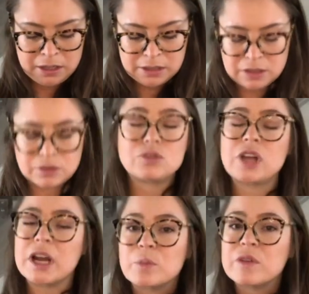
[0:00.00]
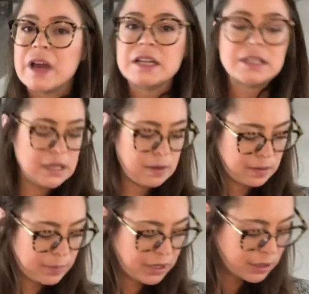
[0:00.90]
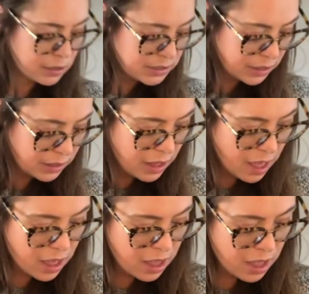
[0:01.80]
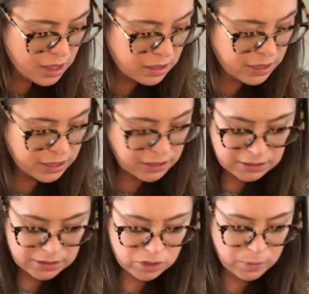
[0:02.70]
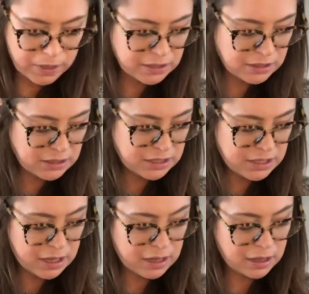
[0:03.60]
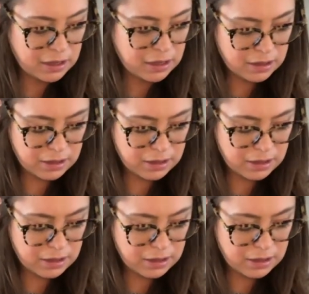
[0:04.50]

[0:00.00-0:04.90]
So try to prevent it by using this twice a day.